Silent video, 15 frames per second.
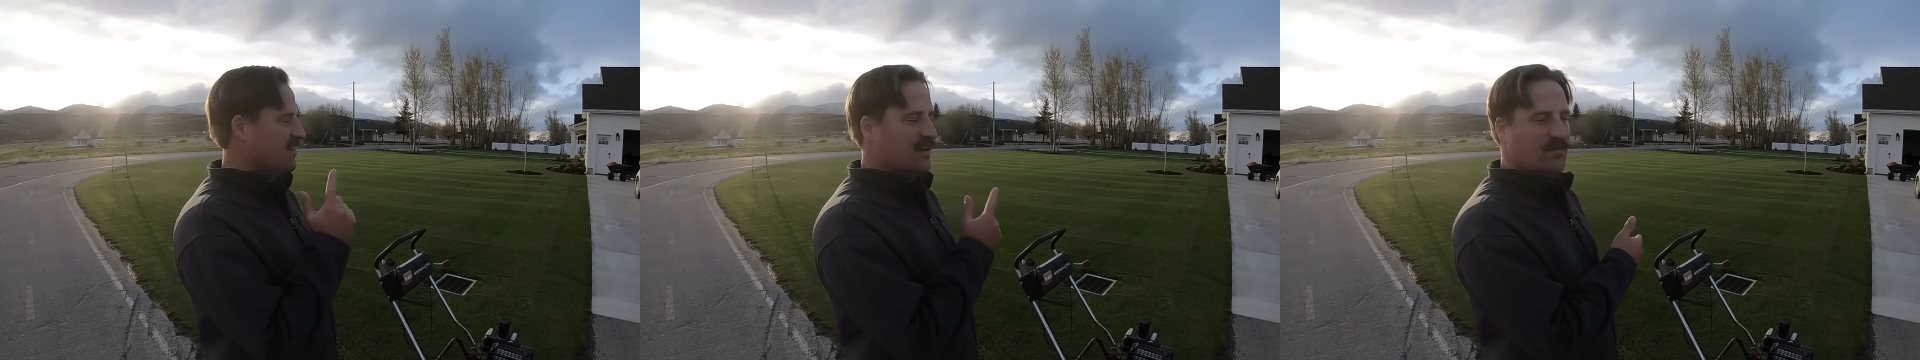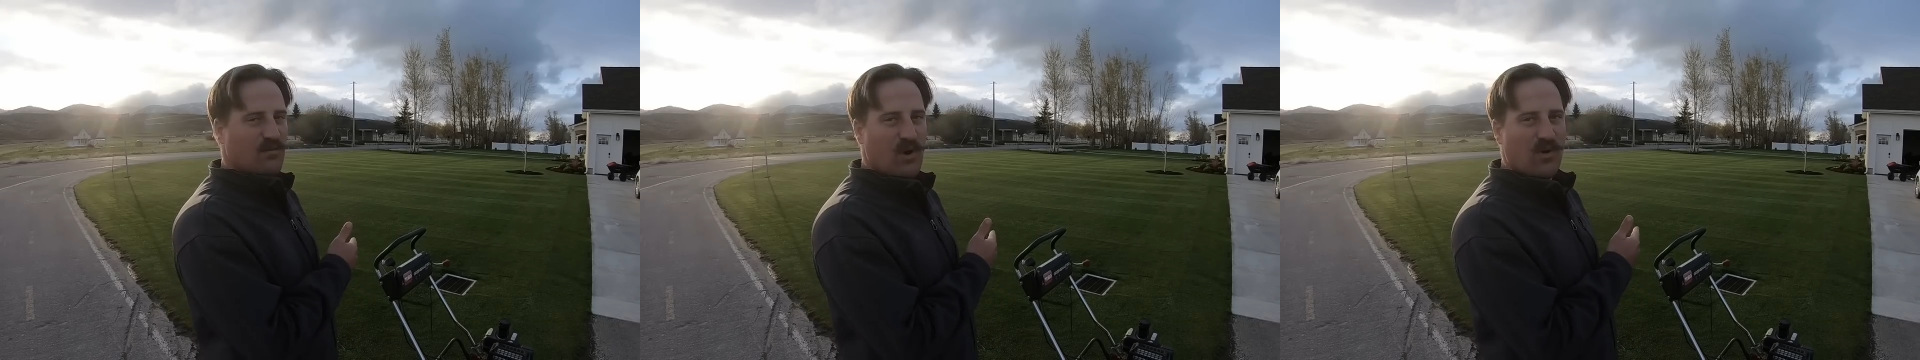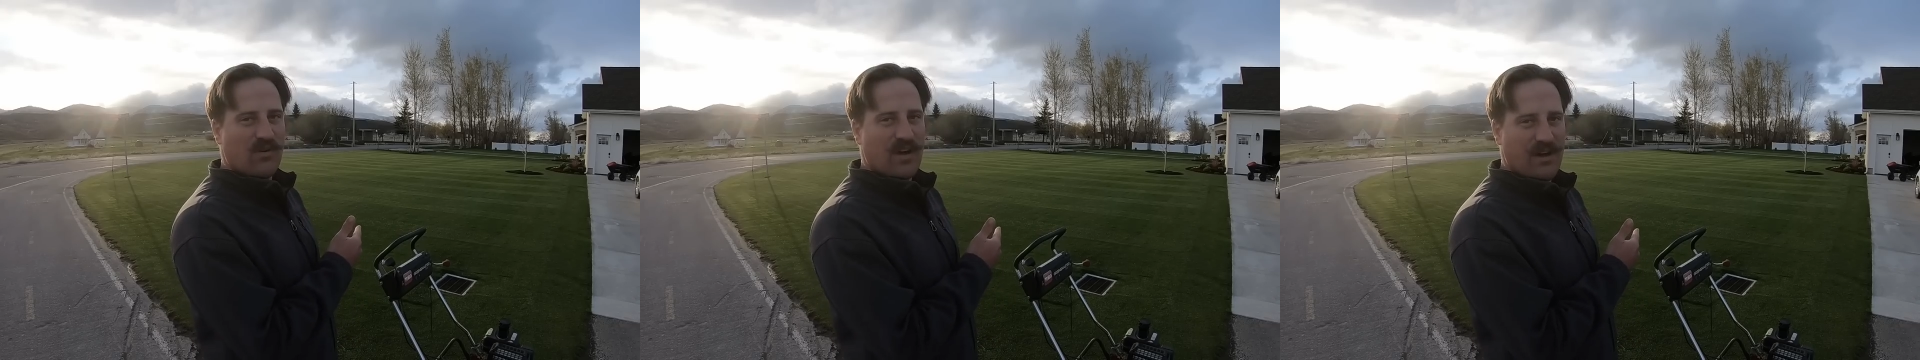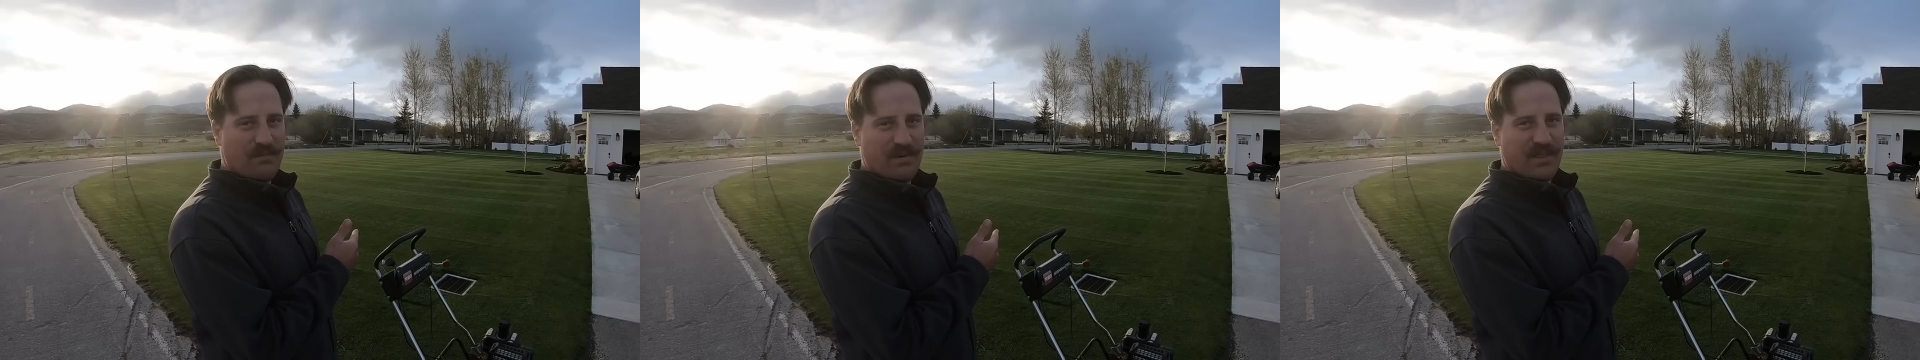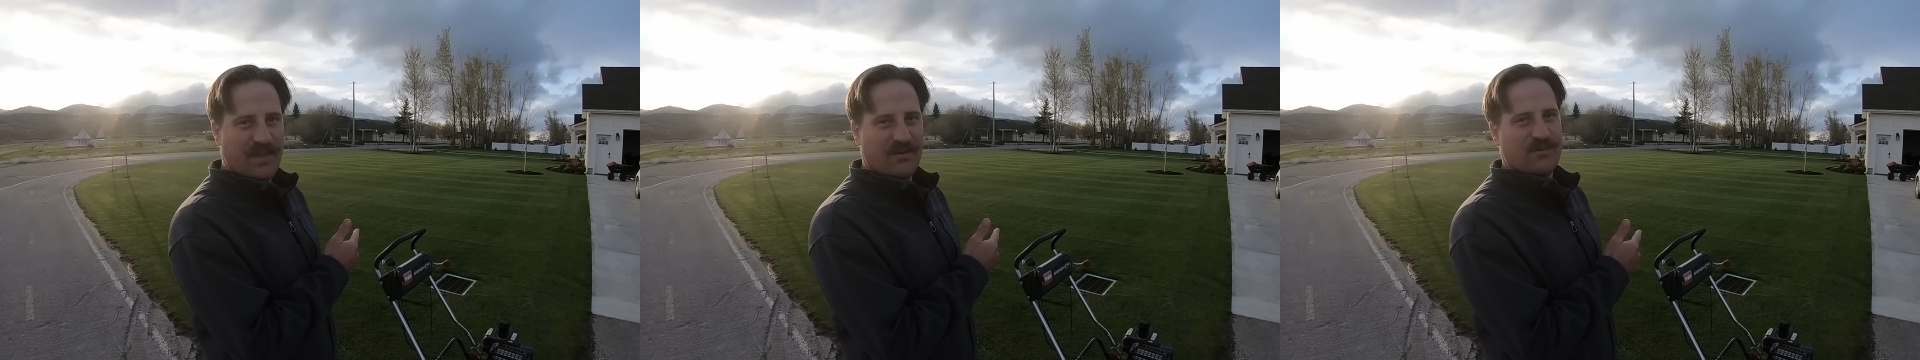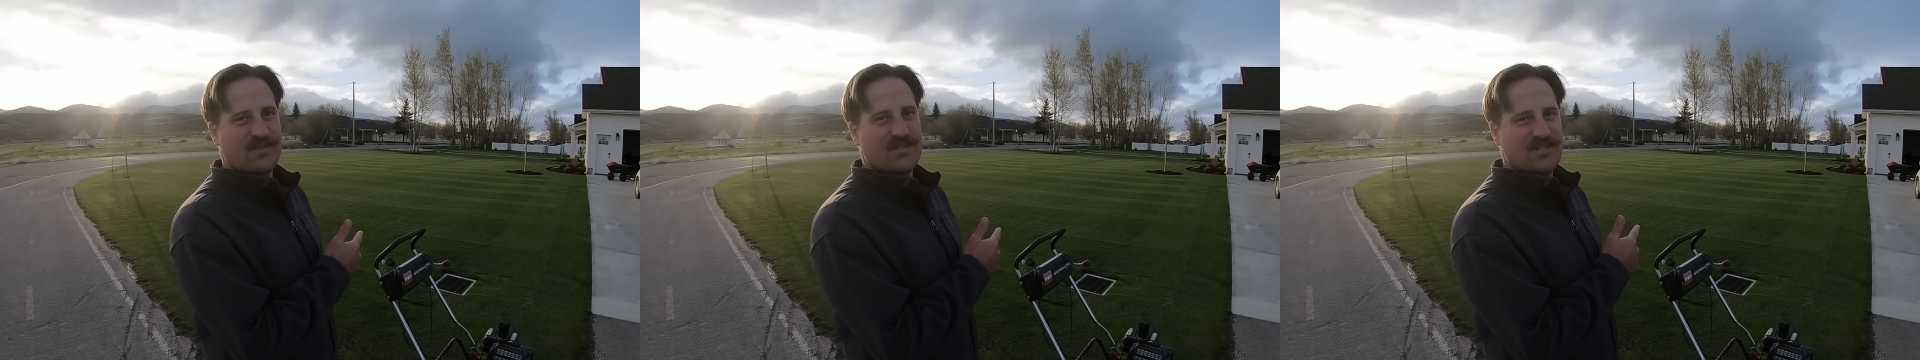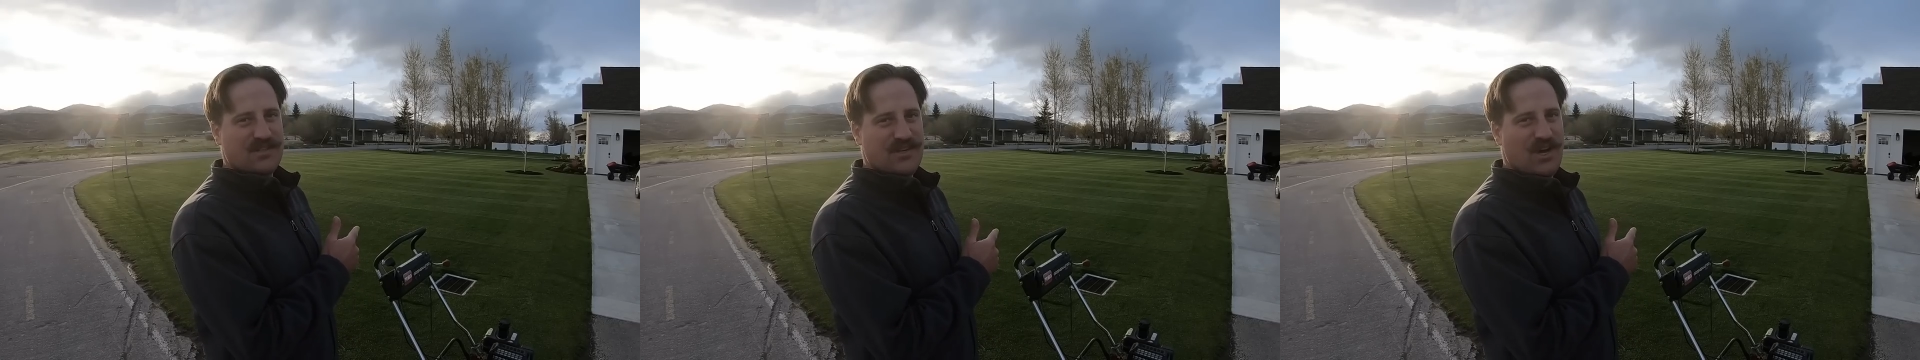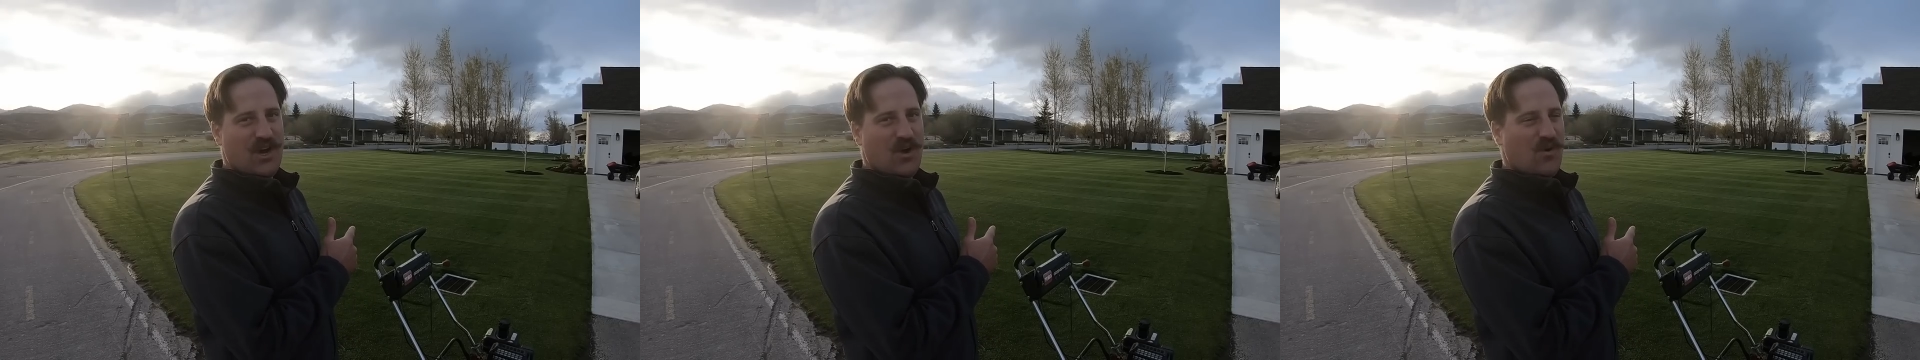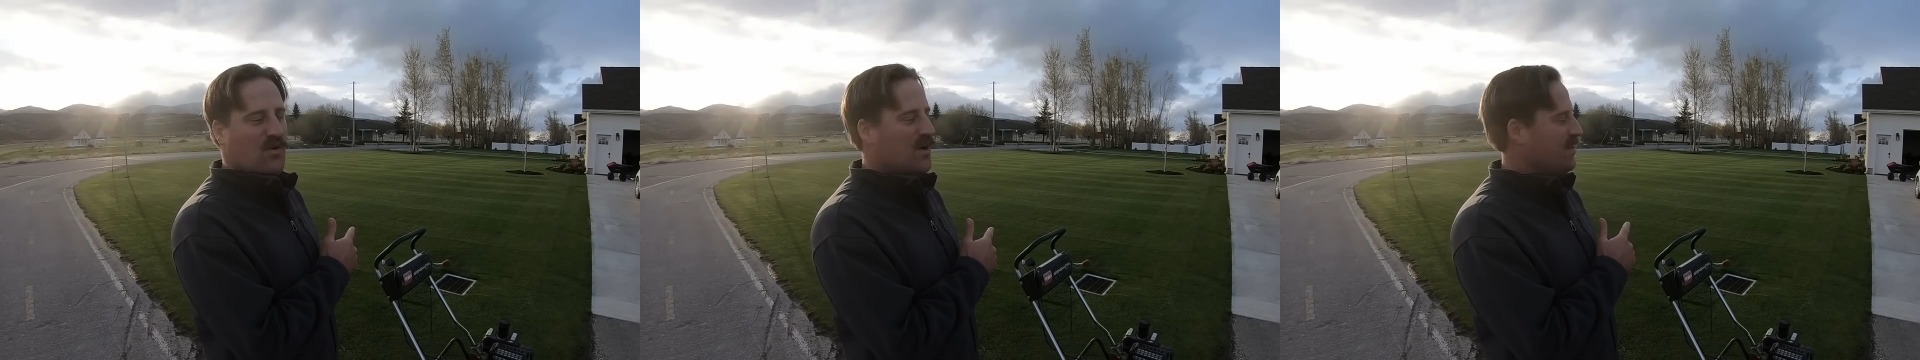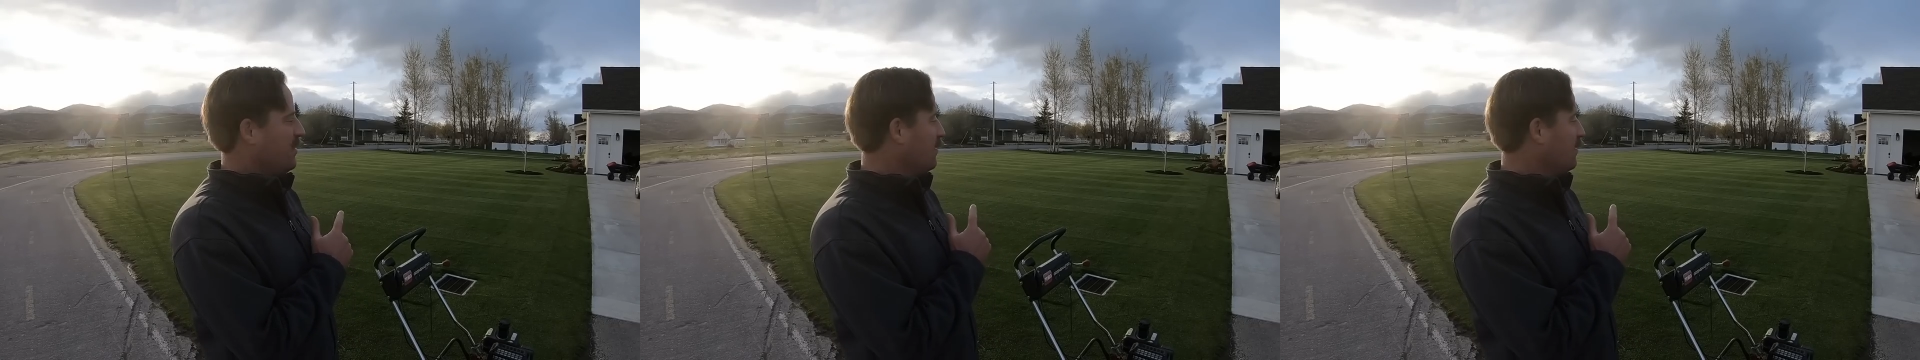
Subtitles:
Woke up and there was snow on the